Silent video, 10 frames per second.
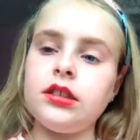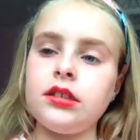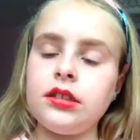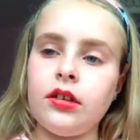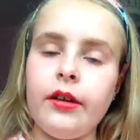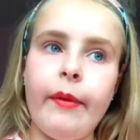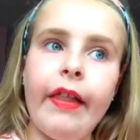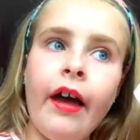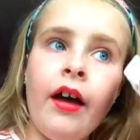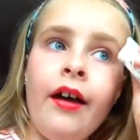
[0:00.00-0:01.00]
Sorry
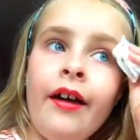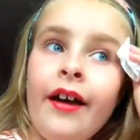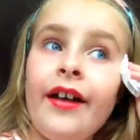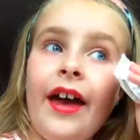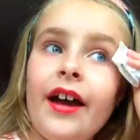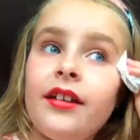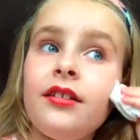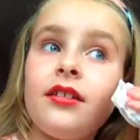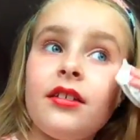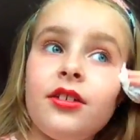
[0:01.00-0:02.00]
about that. And
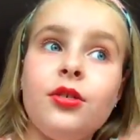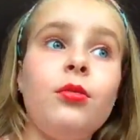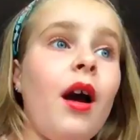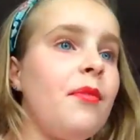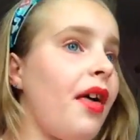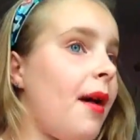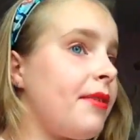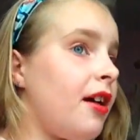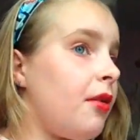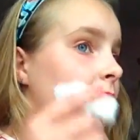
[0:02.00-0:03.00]
then you wipe that
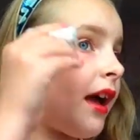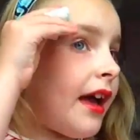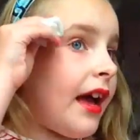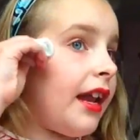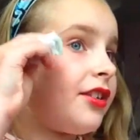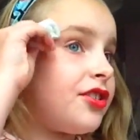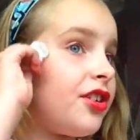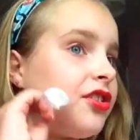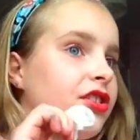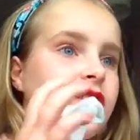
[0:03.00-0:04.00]
bit away and it
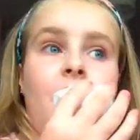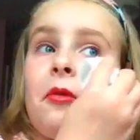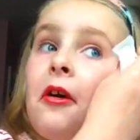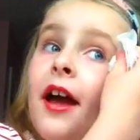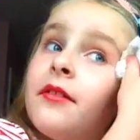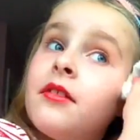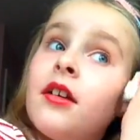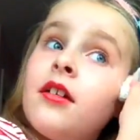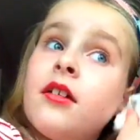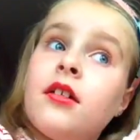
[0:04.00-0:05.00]
should just come away
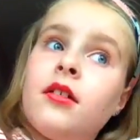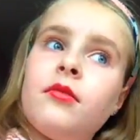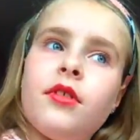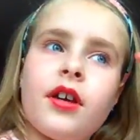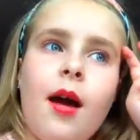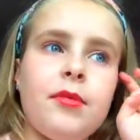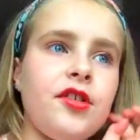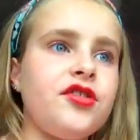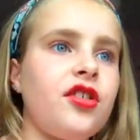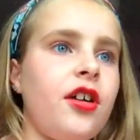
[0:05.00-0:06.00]
with a couple
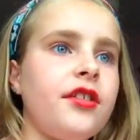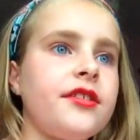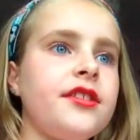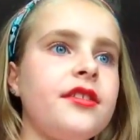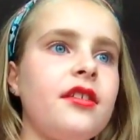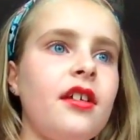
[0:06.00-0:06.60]
of strokes.